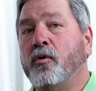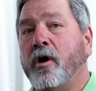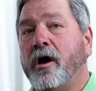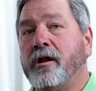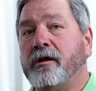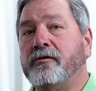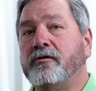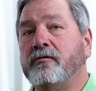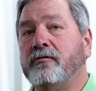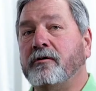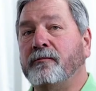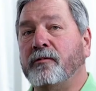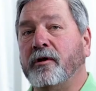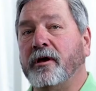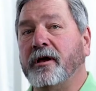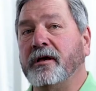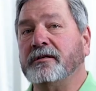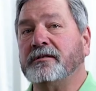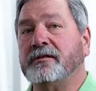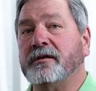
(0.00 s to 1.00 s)
wanted to
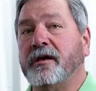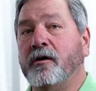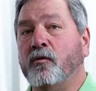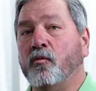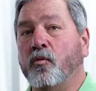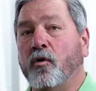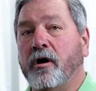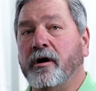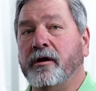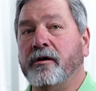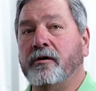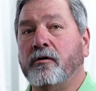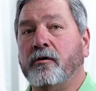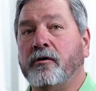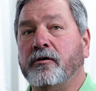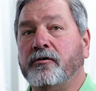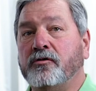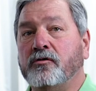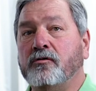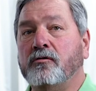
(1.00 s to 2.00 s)
replace a 1
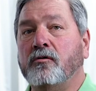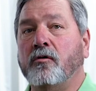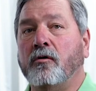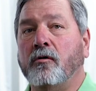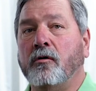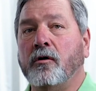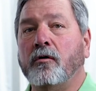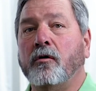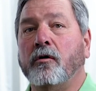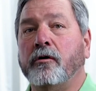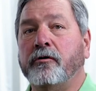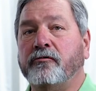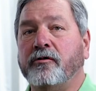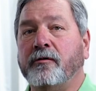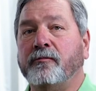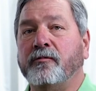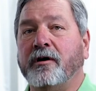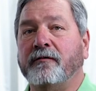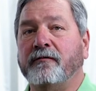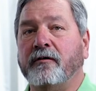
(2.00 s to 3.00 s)
or 2 hole or
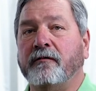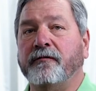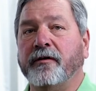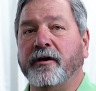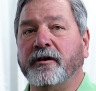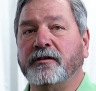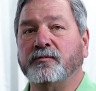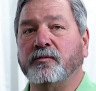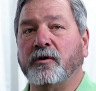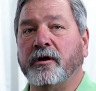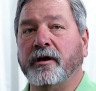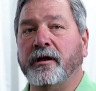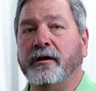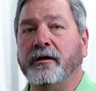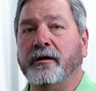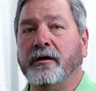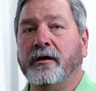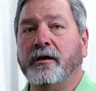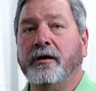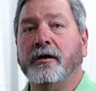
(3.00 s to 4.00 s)
trip lever faceplate,
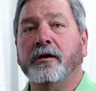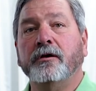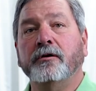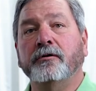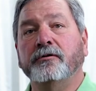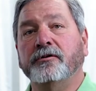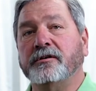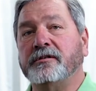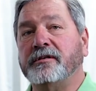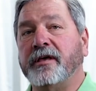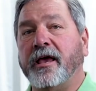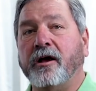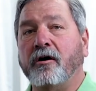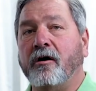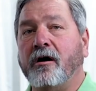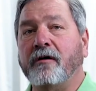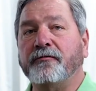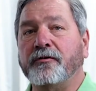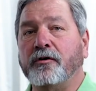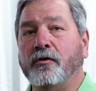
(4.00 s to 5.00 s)
you just take
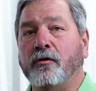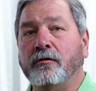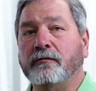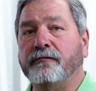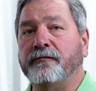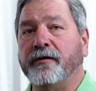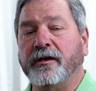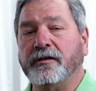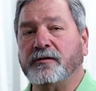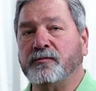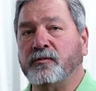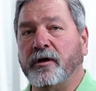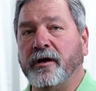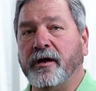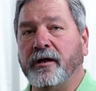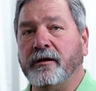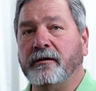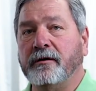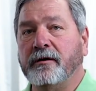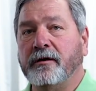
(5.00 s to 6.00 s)
off the old
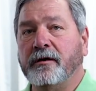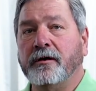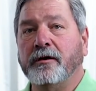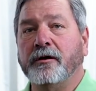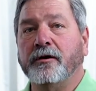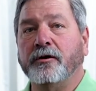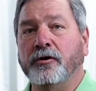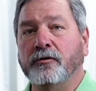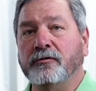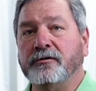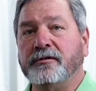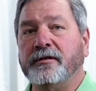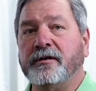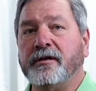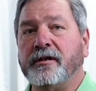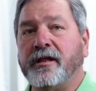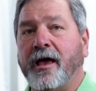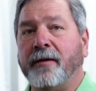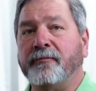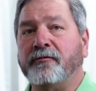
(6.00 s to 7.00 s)
faceplate, use the
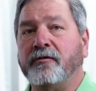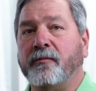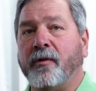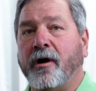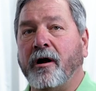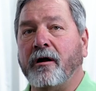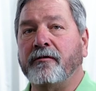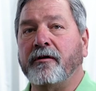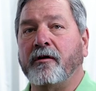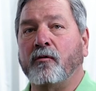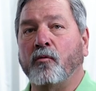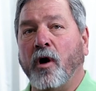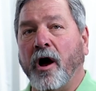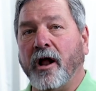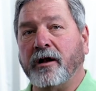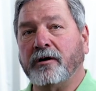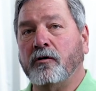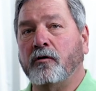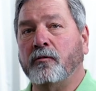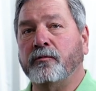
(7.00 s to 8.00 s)
adapter bar that
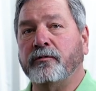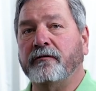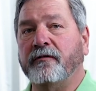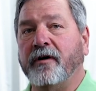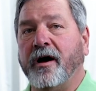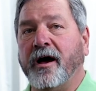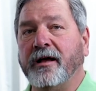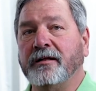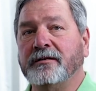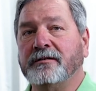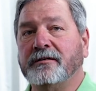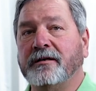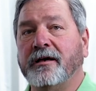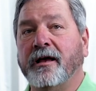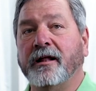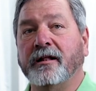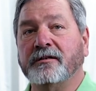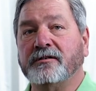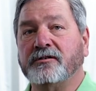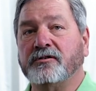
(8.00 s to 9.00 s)
Watco provides,
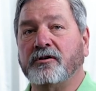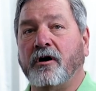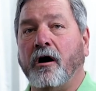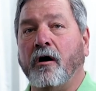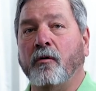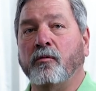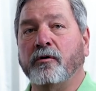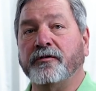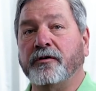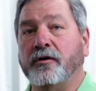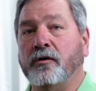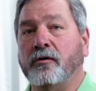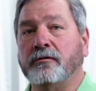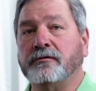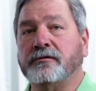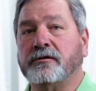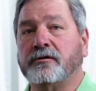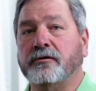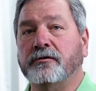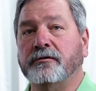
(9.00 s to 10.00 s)
and install with the
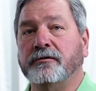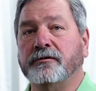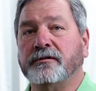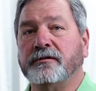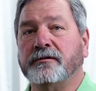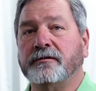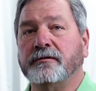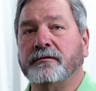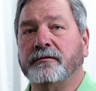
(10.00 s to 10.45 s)
old screws.